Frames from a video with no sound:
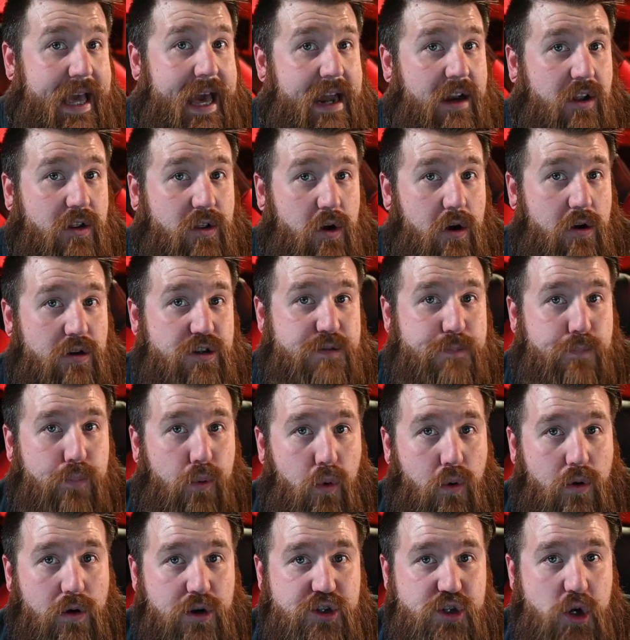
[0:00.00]
They had a large
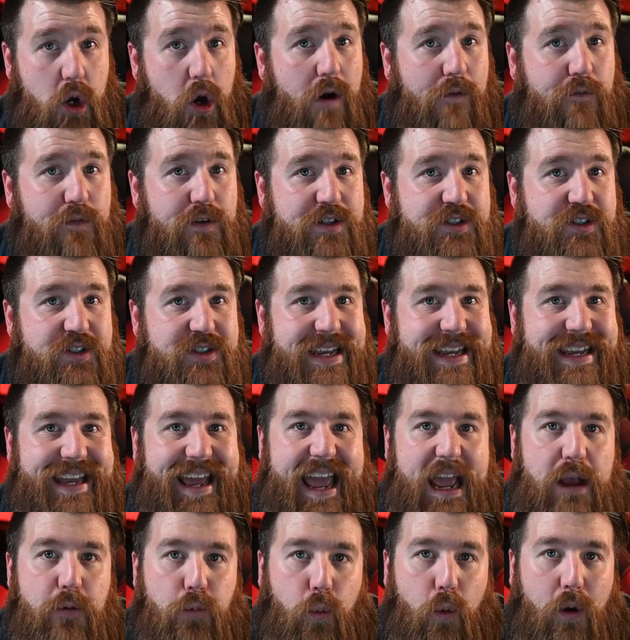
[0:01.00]
porch overseeing
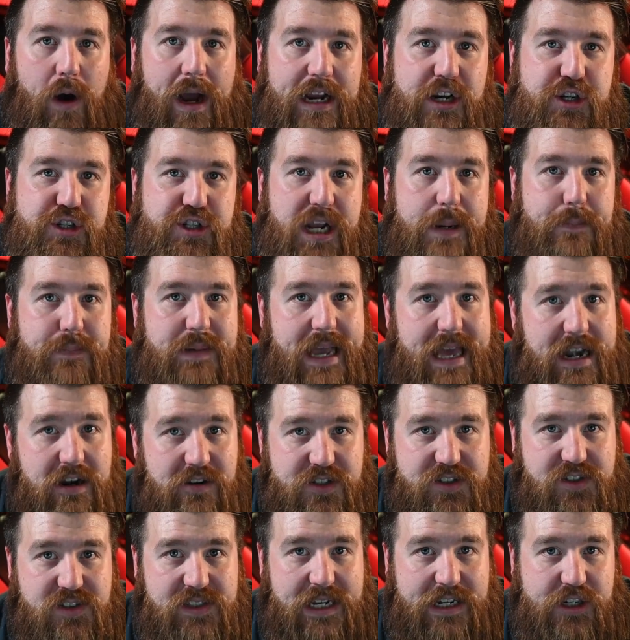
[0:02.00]
a Y-shaped
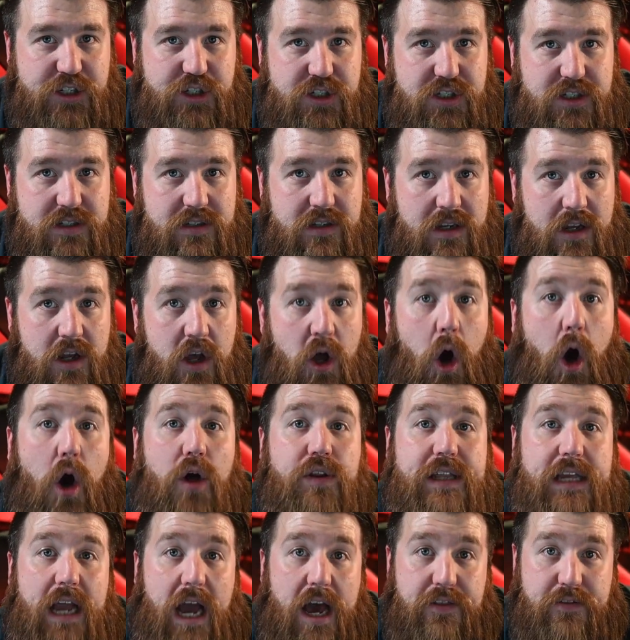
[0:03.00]
intersection
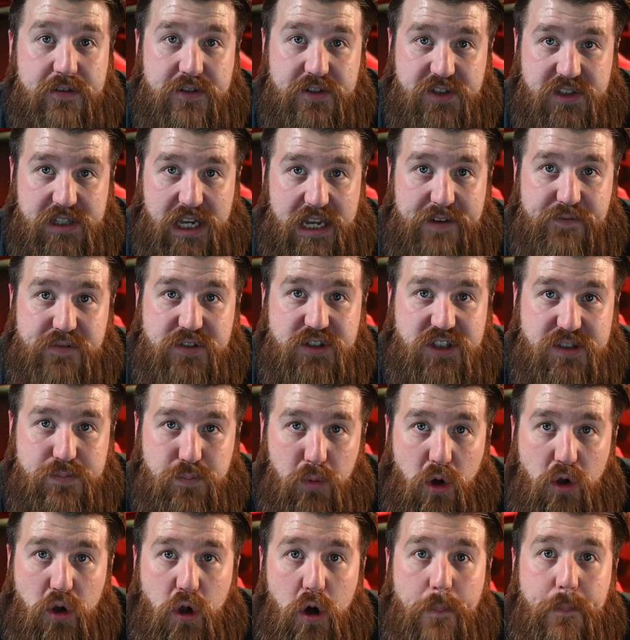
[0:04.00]
on the other side of a
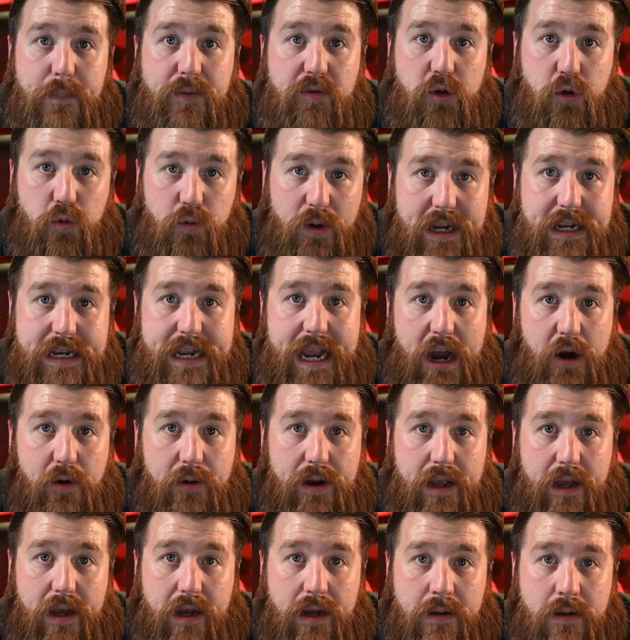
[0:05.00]
small open green
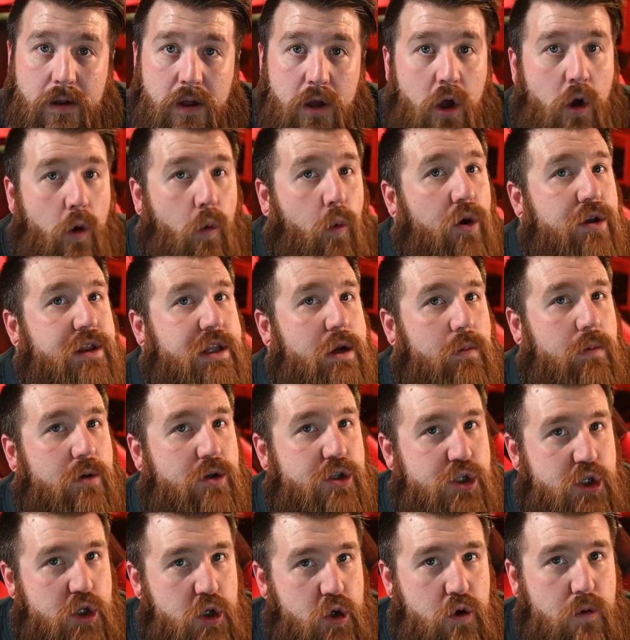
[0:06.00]
area where there were
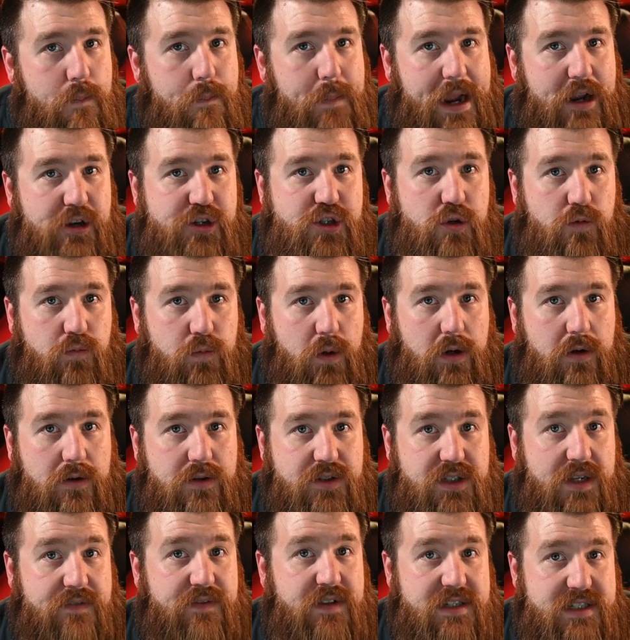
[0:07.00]
two major
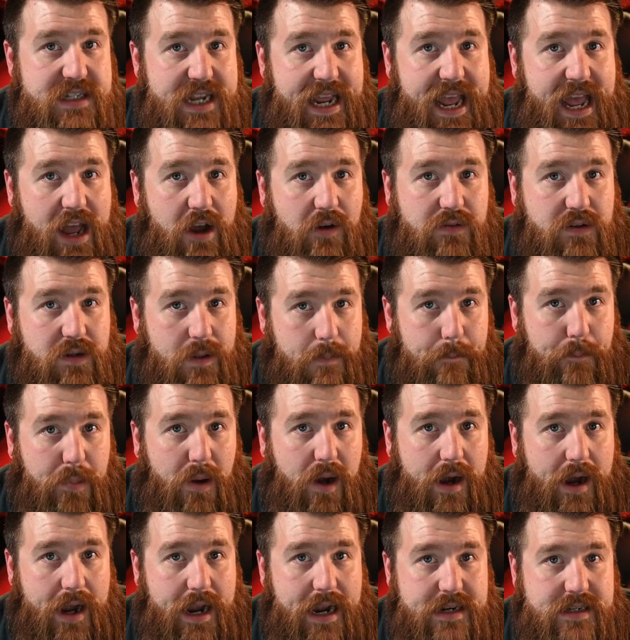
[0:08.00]
roads of the town
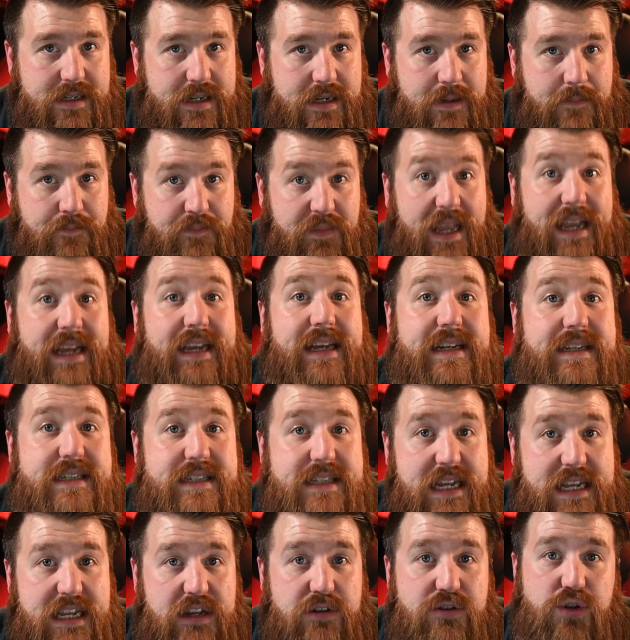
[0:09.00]
combined and
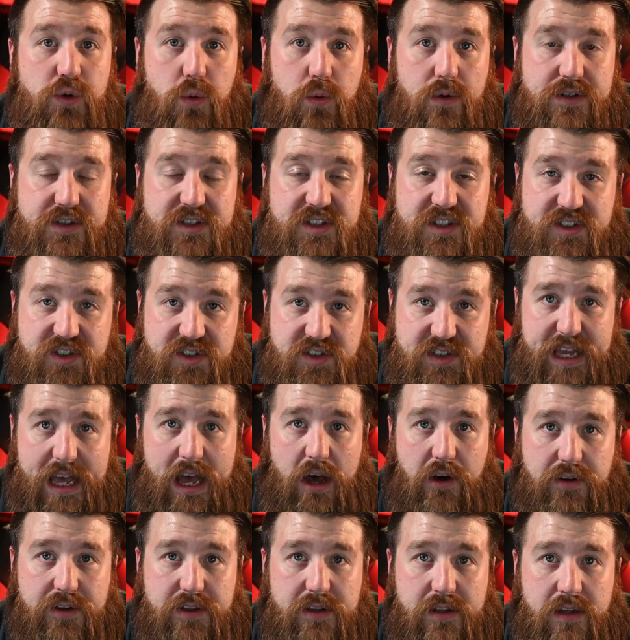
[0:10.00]
continued towards the
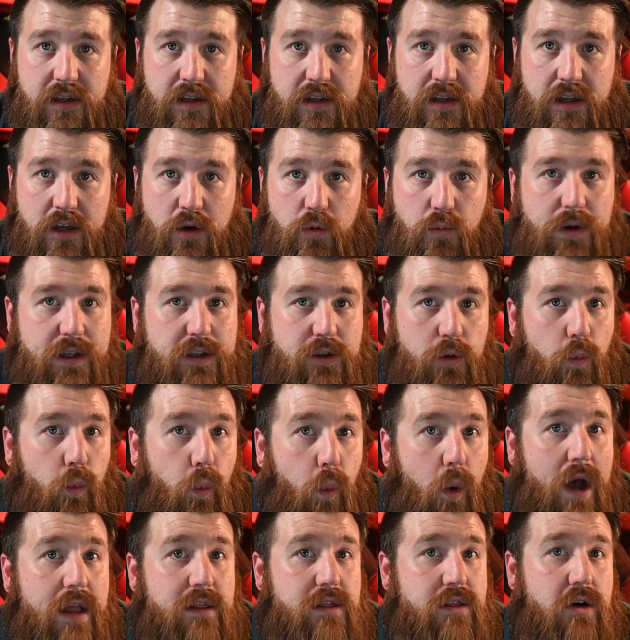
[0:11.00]
south, with
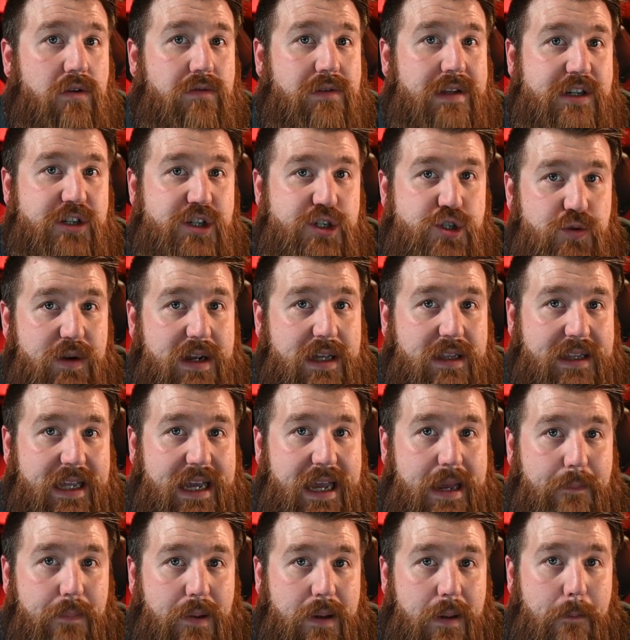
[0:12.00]
one lonely street
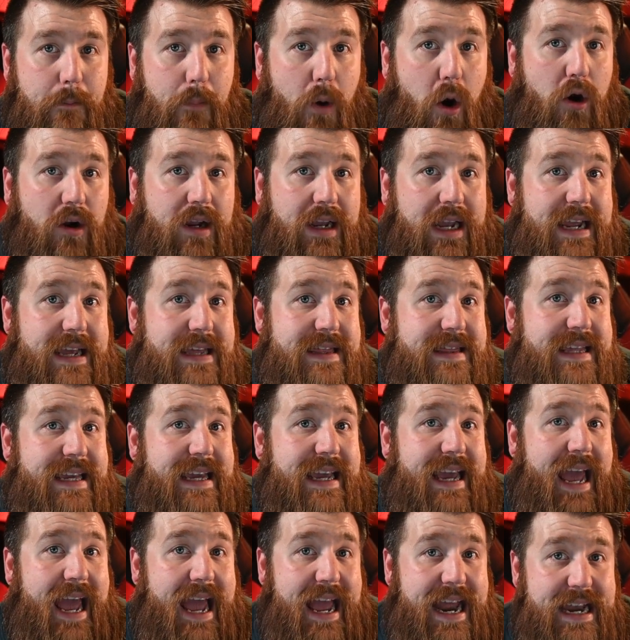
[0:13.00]
lamp marking
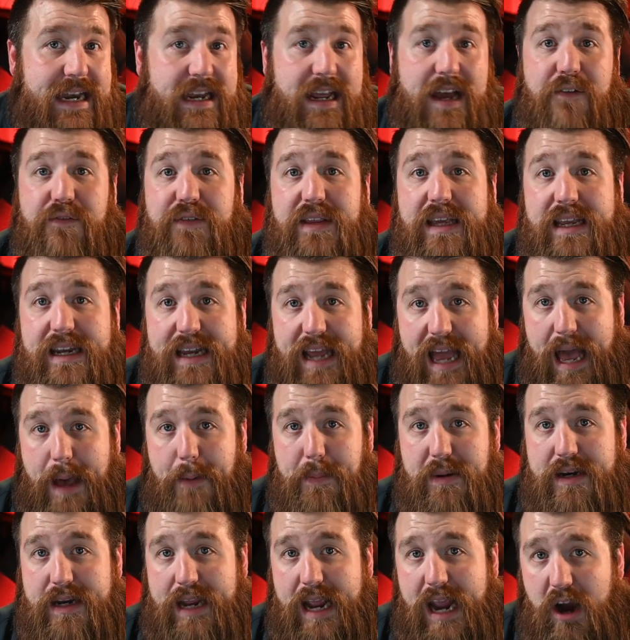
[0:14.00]
the end of the
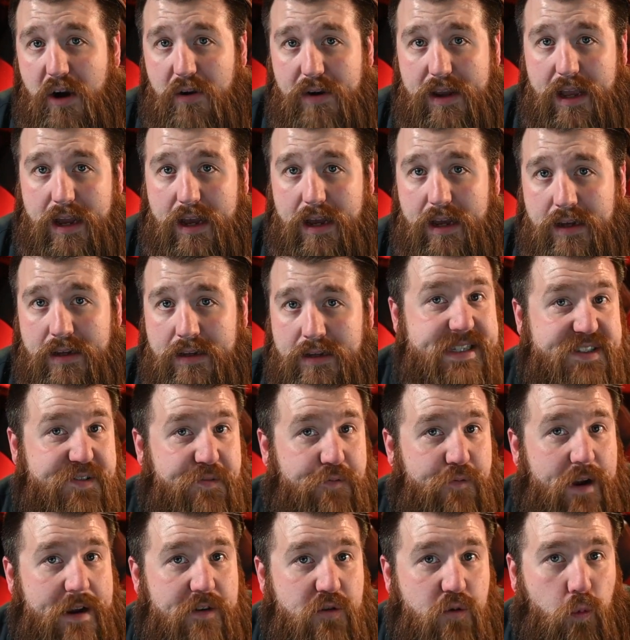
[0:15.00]
inhabited area. His
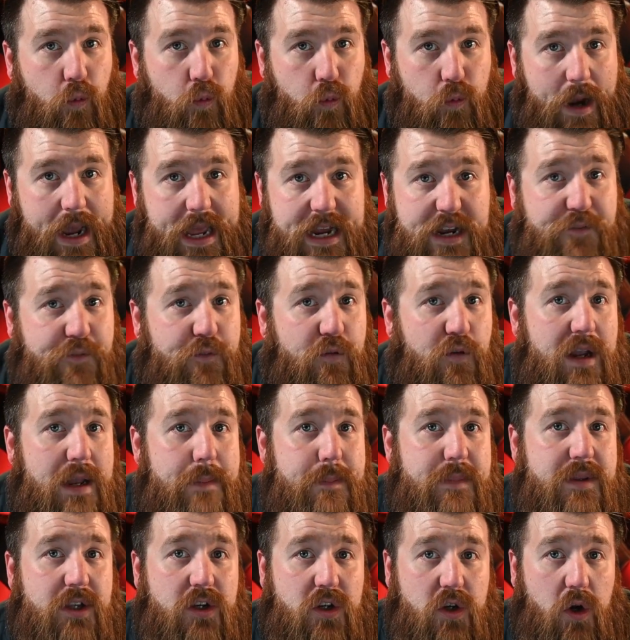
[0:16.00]
friend waited for
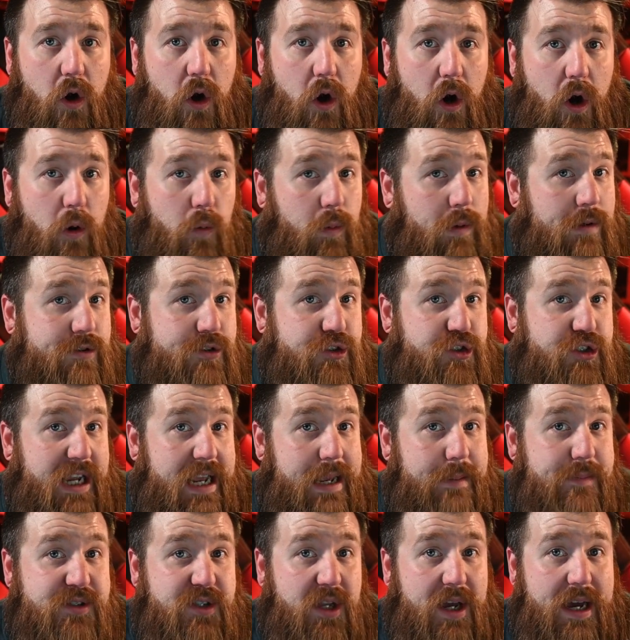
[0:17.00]
him in the car while
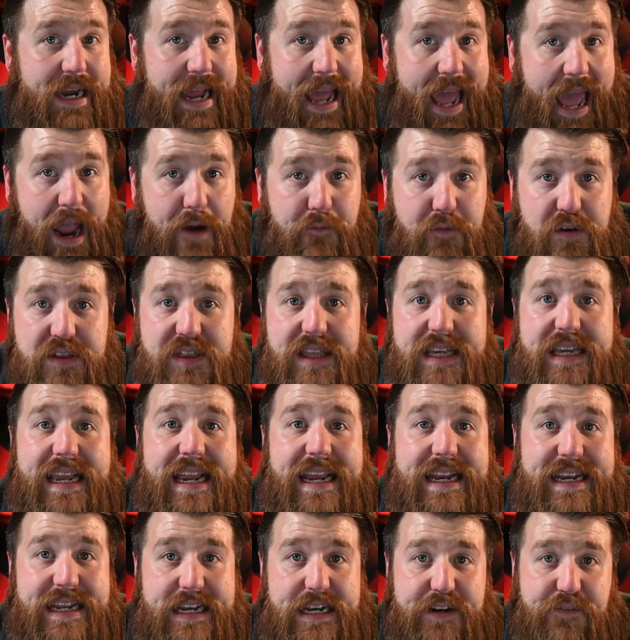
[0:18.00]
James got everything
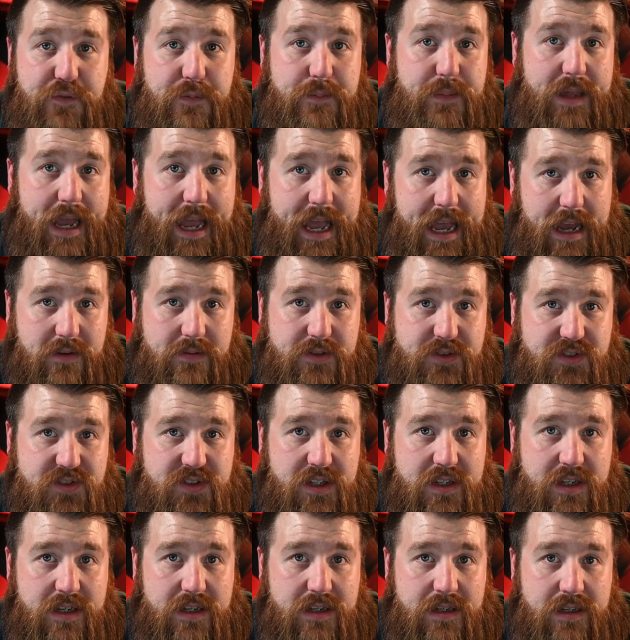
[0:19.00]
he needed from the house.